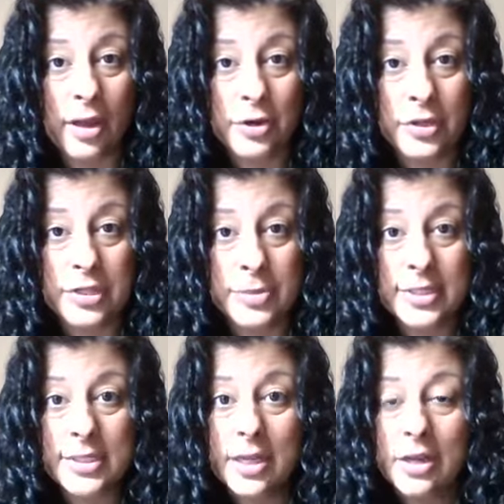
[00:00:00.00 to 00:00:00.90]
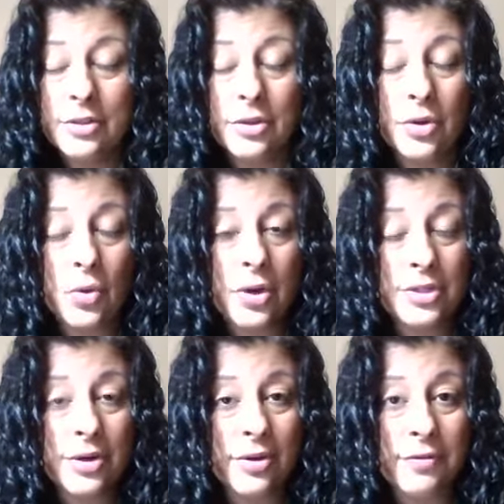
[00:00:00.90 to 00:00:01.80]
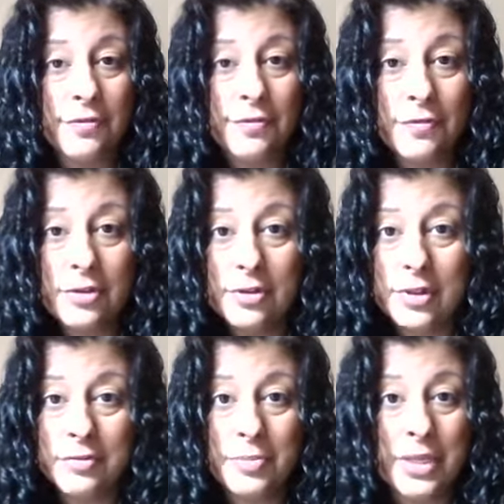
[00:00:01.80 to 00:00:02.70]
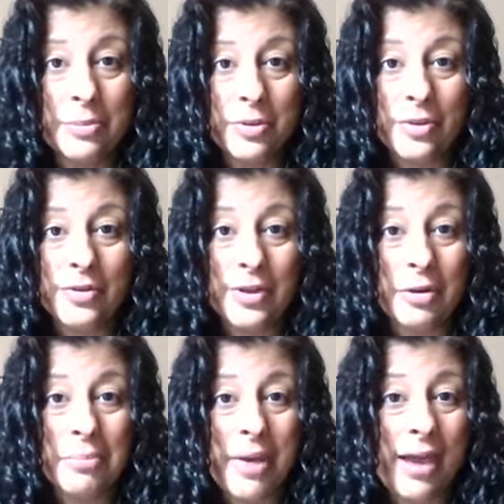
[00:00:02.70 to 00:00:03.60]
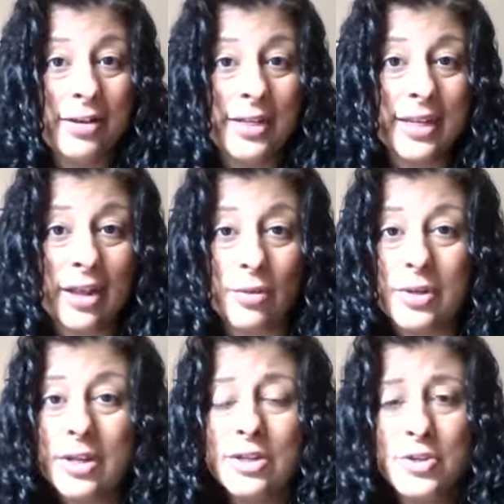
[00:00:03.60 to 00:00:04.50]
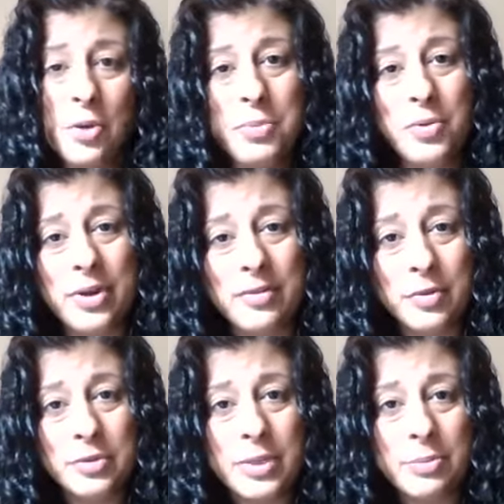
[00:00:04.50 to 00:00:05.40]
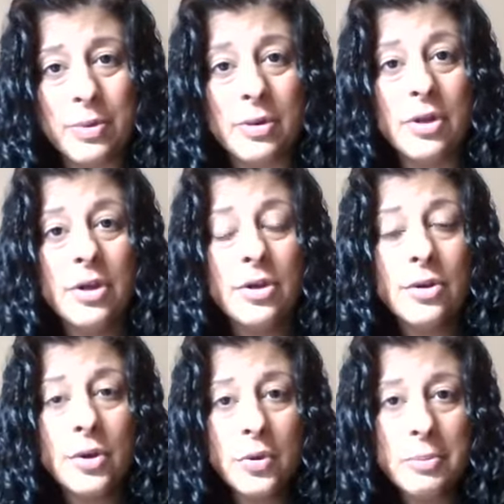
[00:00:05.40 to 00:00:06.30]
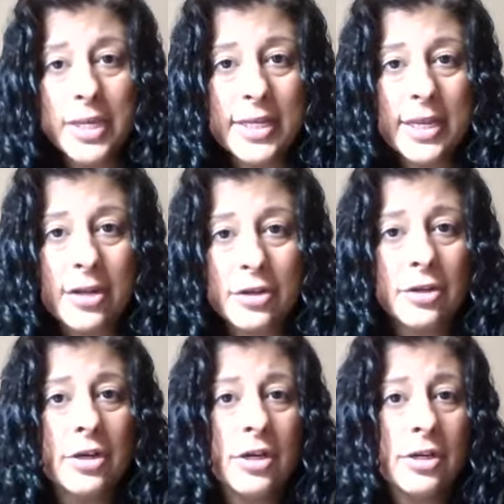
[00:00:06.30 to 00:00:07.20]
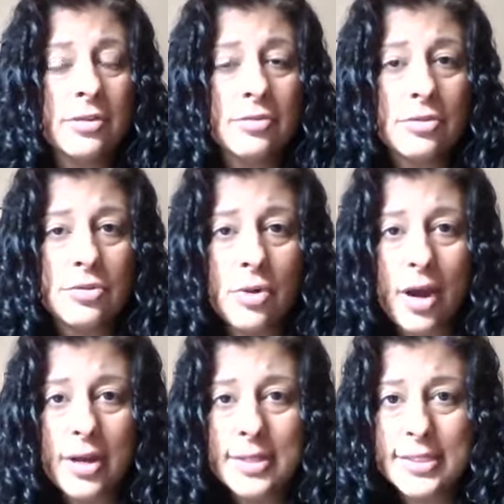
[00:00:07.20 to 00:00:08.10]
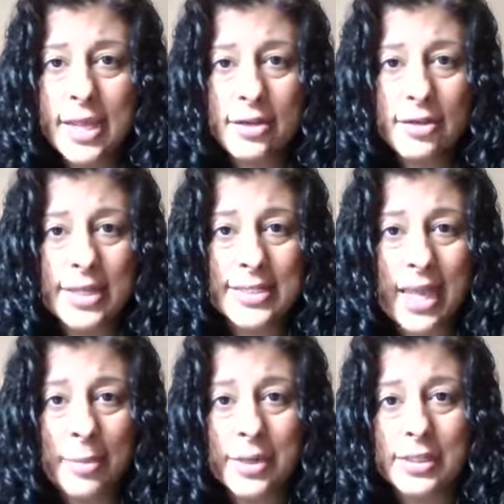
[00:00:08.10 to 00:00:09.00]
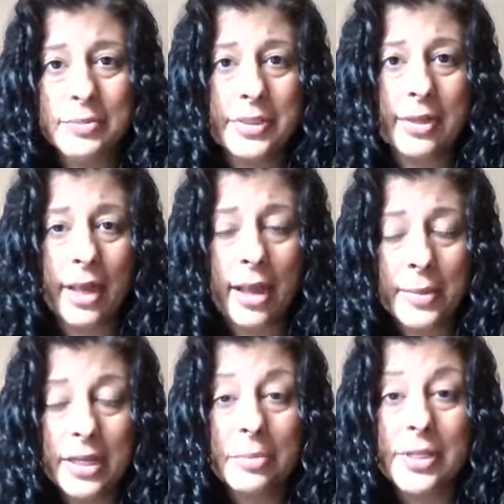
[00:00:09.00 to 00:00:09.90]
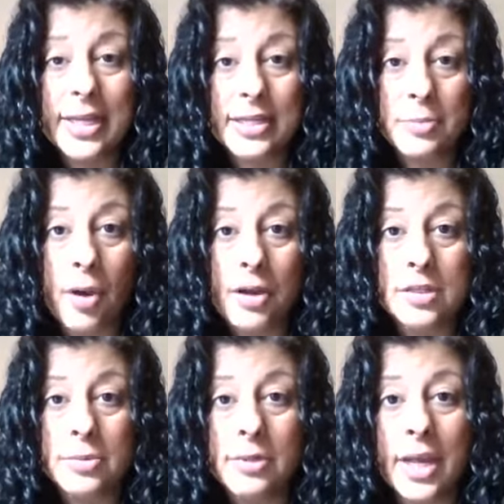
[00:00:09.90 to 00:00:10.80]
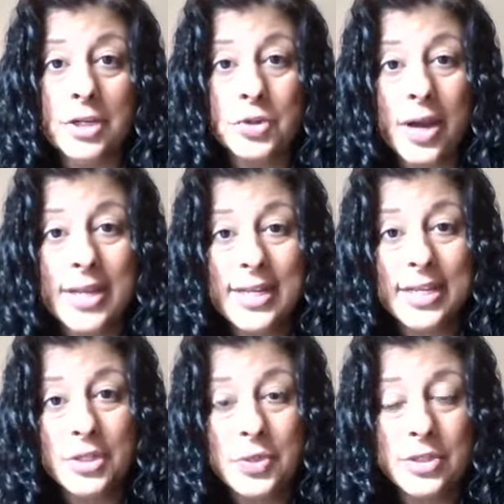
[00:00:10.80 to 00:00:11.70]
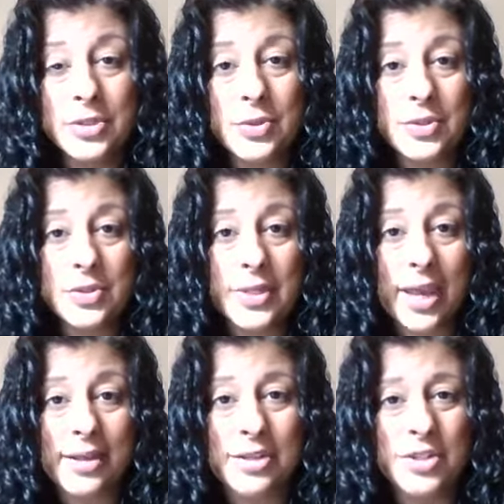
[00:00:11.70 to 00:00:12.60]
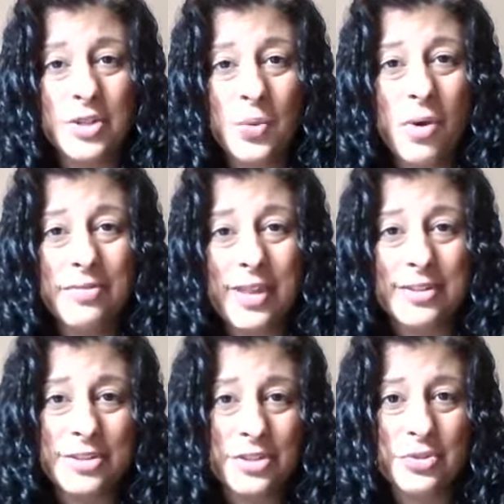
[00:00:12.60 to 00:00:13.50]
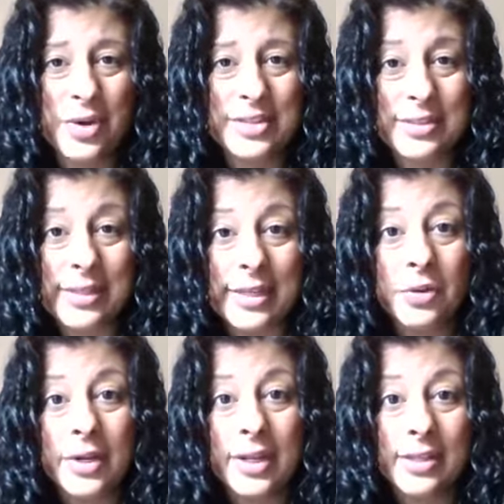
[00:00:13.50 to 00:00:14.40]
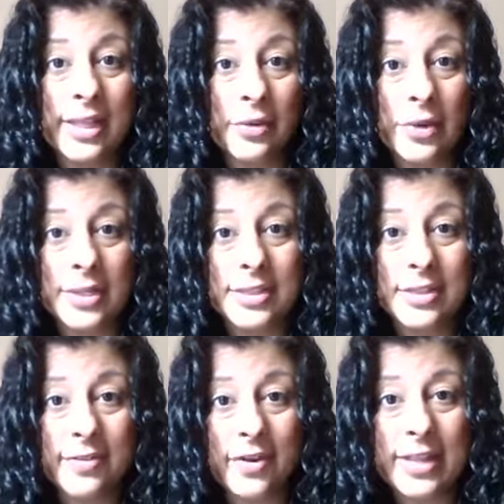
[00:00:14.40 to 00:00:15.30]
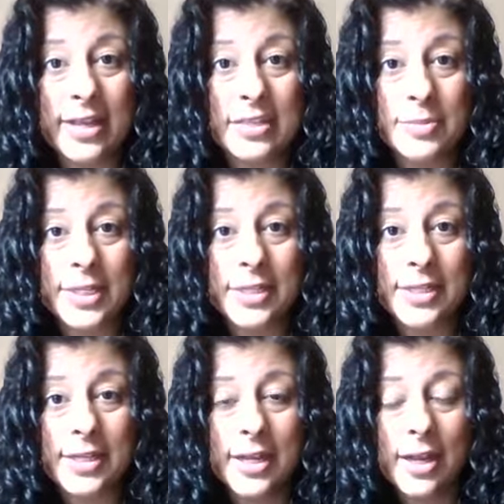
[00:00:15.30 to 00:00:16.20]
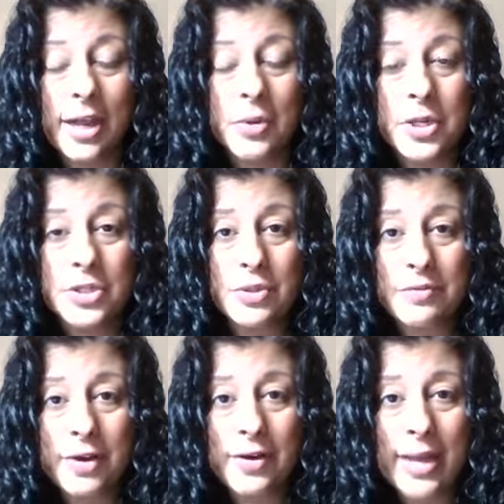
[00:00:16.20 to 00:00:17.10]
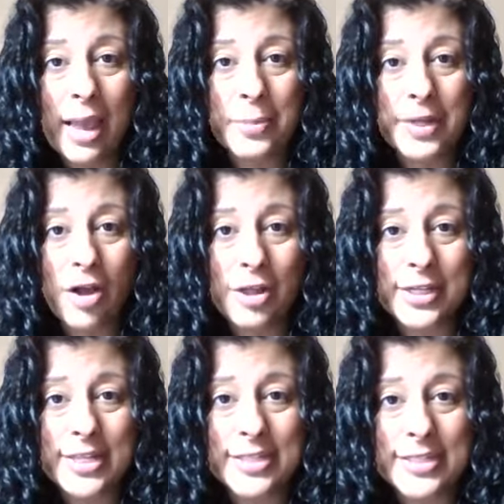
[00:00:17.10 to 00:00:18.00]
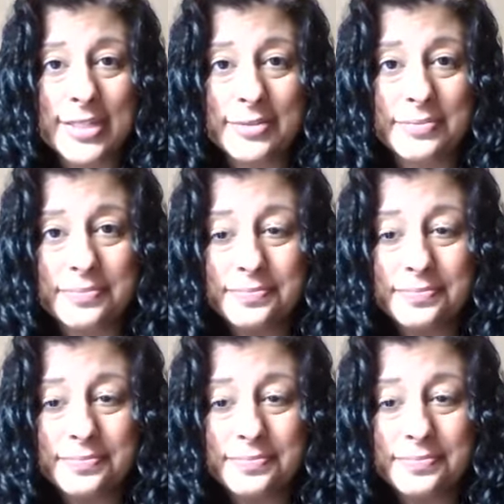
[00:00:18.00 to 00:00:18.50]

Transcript: Christmas, the courts are full of people that are battling it out. Don't be one of those people. Go to a mediator, try to settle as amicably as possible, and try to get to it as soon as you can because you don't want that stress lingering and lingering till the very last minute. I wish you a very happy holiday season.